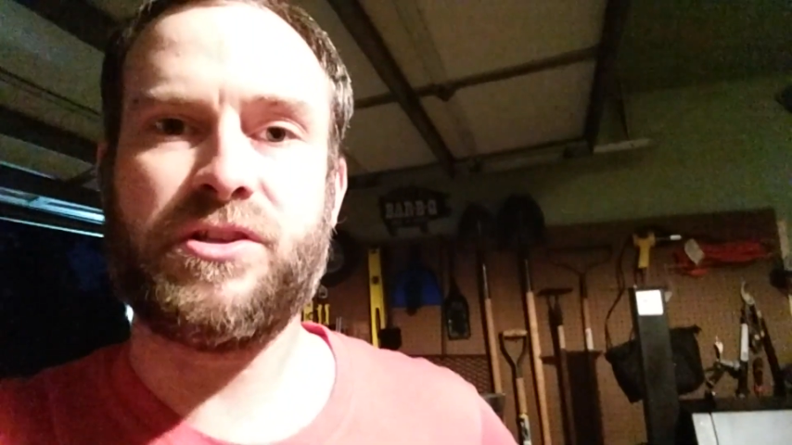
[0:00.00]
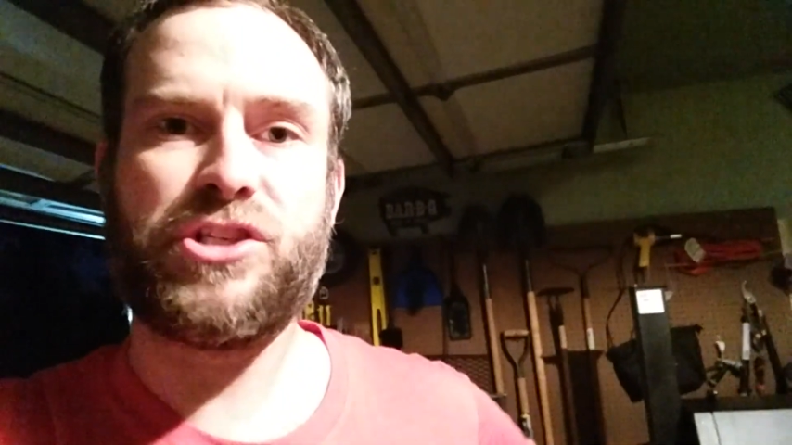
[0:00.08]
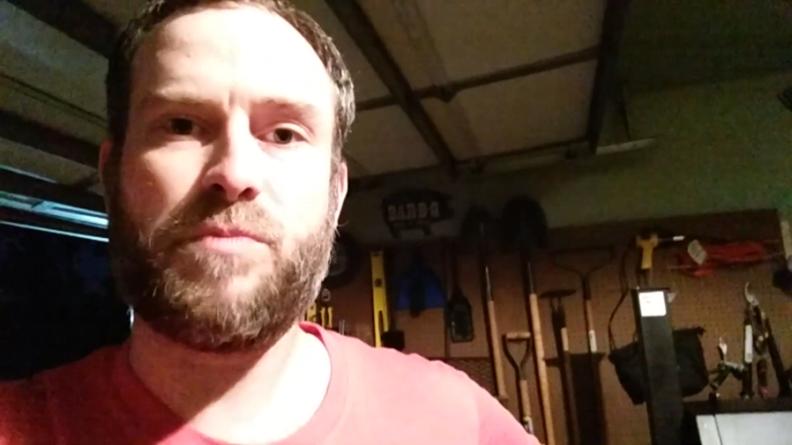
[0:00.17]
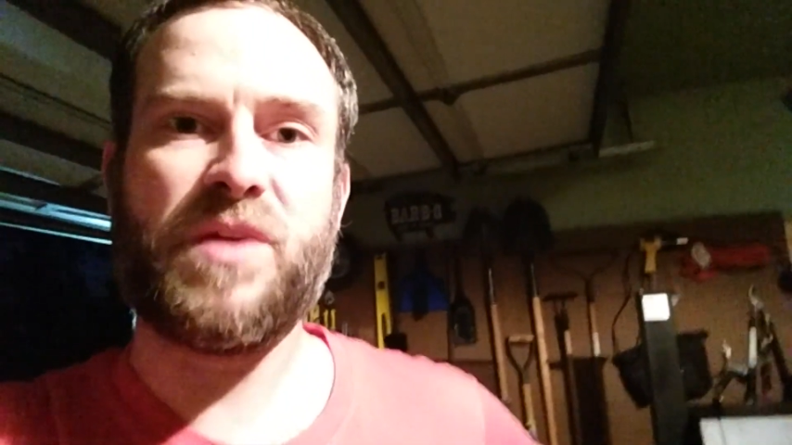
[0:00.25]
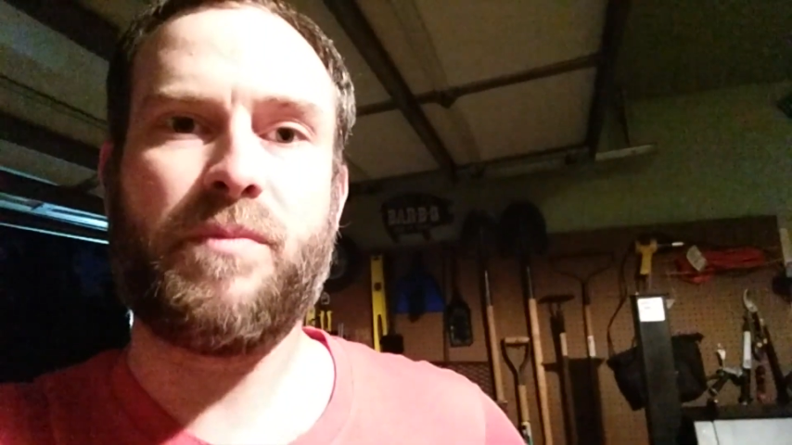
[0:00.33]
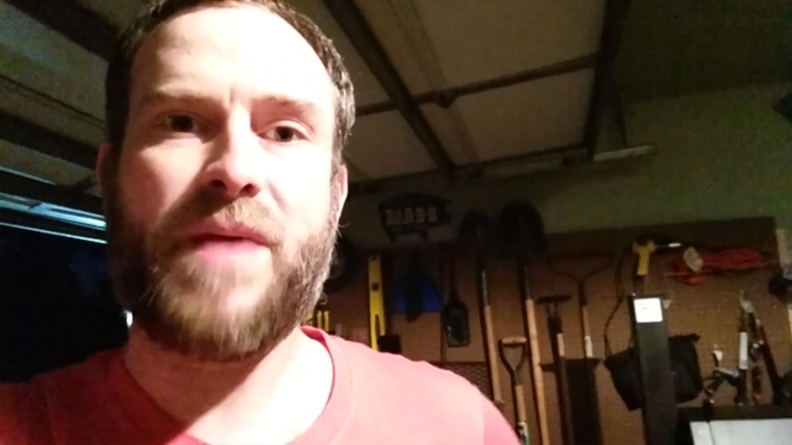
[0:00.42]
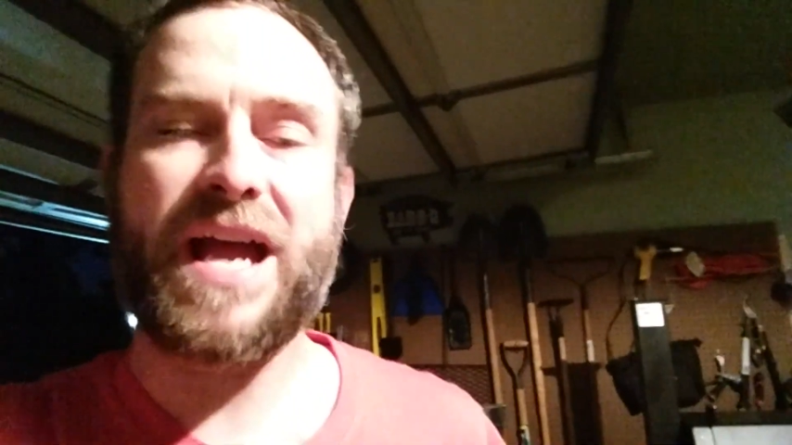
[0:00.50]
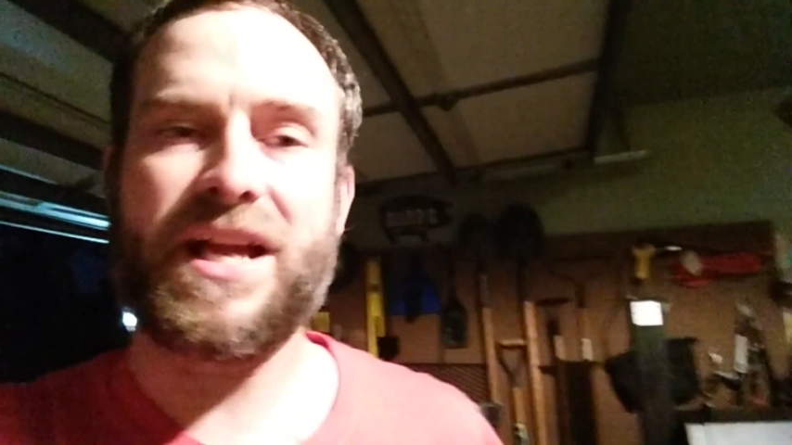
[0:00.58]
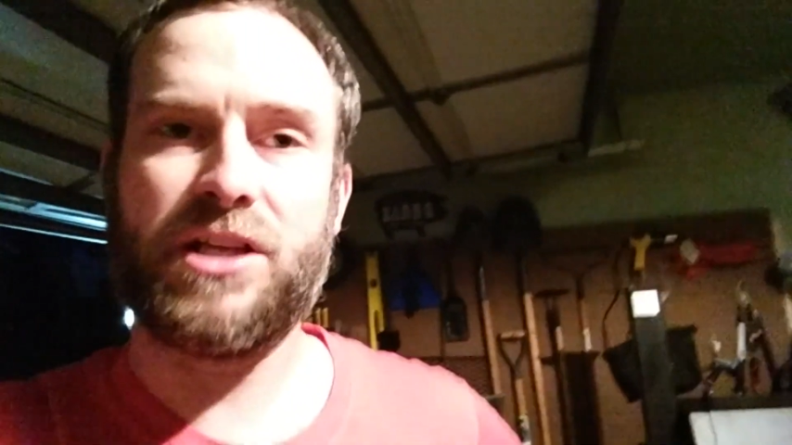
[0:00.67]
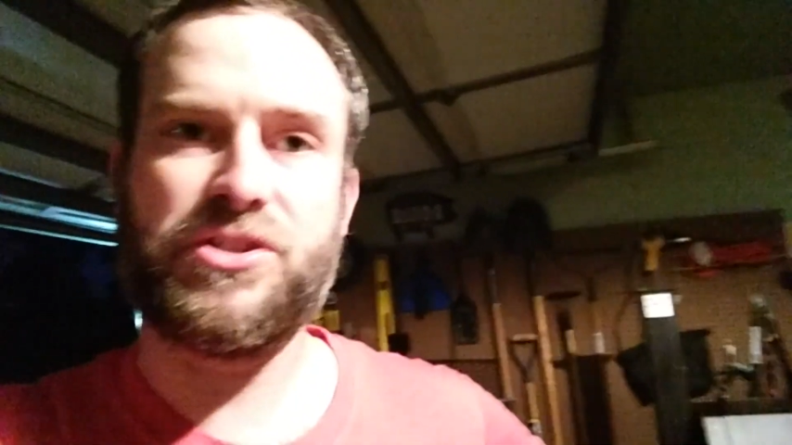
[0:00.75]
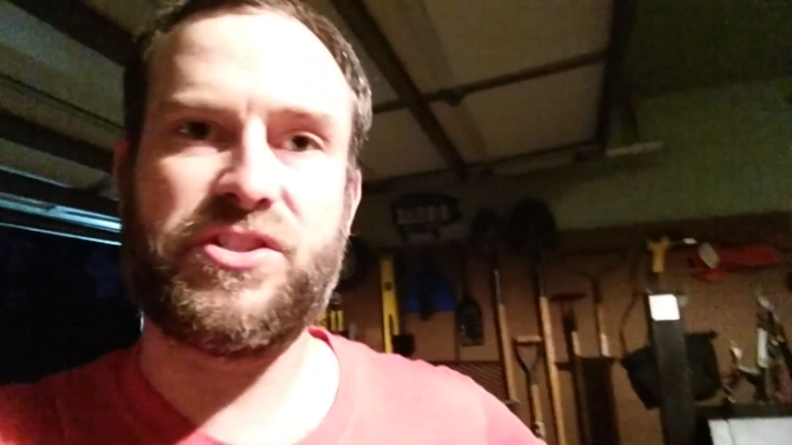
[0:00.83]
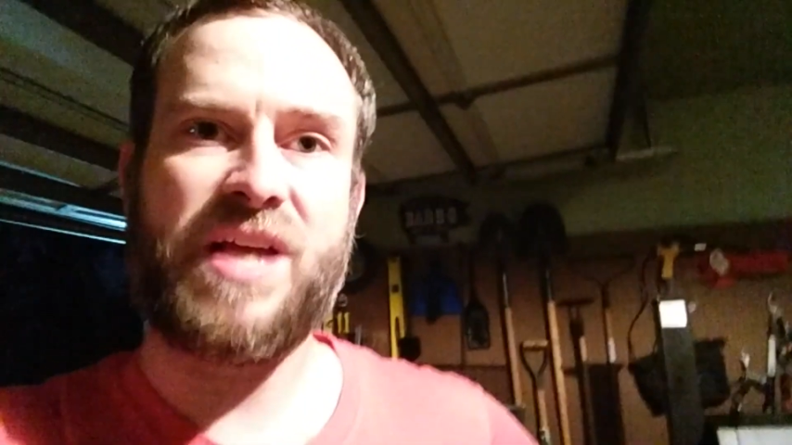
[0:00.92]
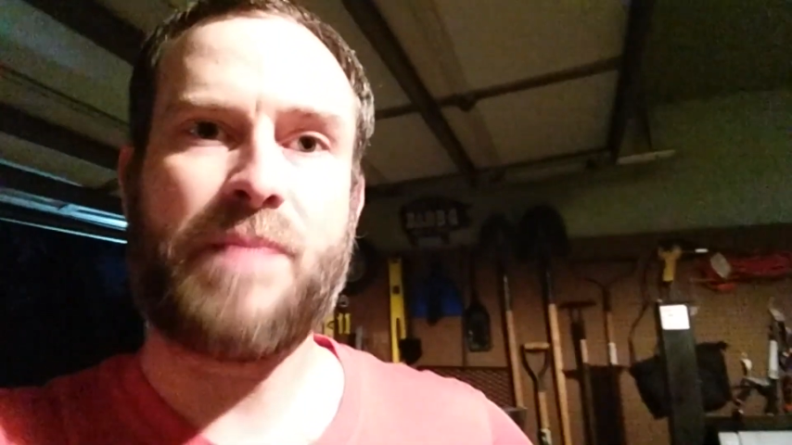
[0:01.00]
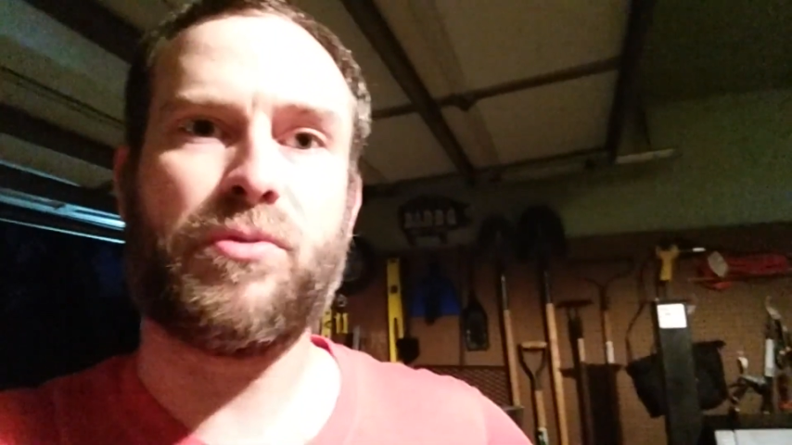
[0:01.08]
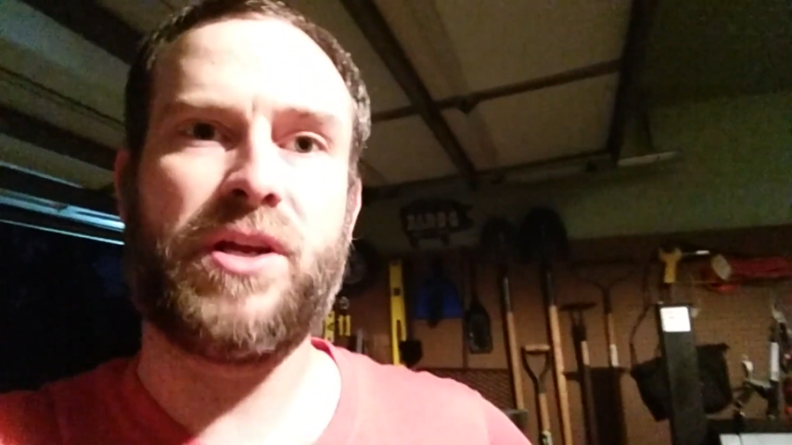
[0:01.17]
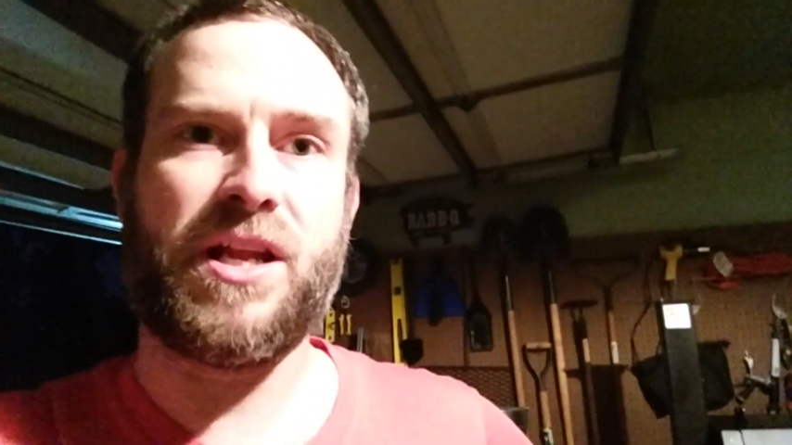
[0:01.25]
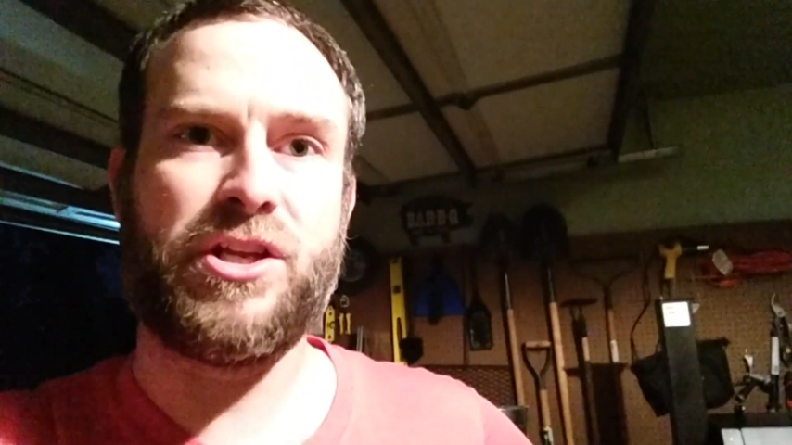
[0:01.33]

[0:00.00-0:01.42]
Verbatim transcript: the shipping package separate,